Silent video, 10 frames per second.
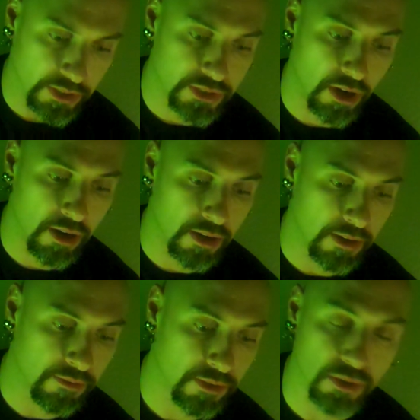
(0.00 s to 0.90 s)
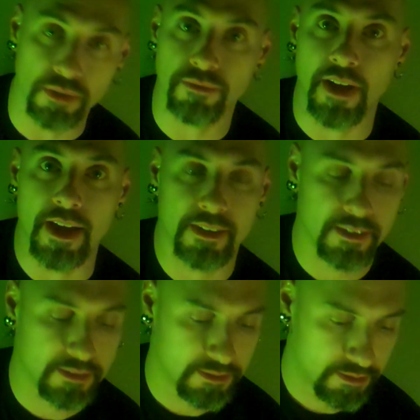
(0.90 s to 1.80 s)
The Song of
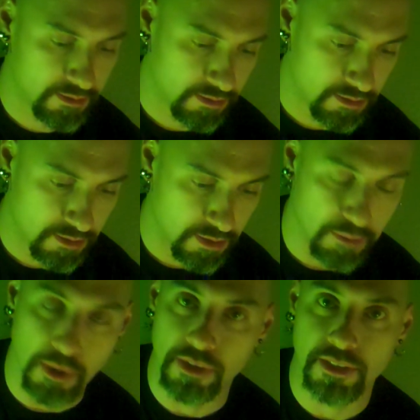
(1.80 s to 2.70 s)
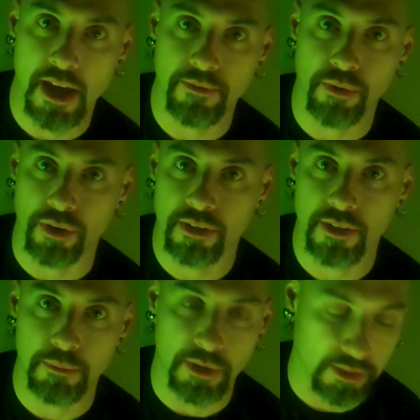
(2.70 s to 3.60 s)
Ulvak, about his half-orc,
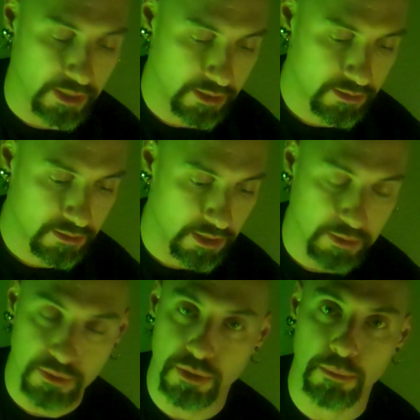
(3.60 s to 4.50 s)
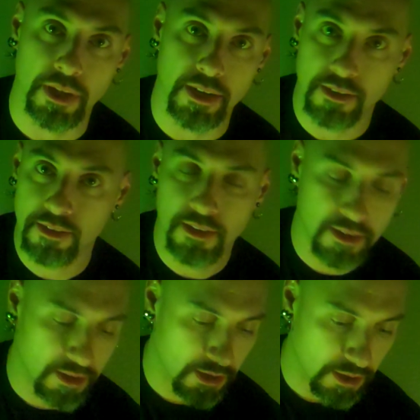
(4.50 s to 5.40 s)
apparently, that he used to play
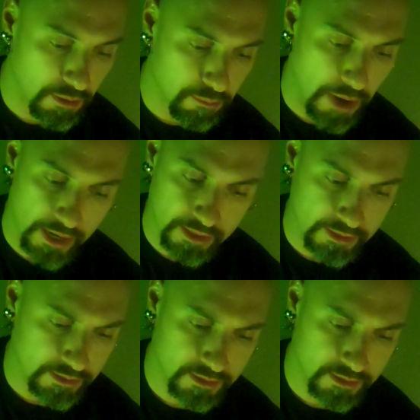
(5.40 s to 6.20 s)
back in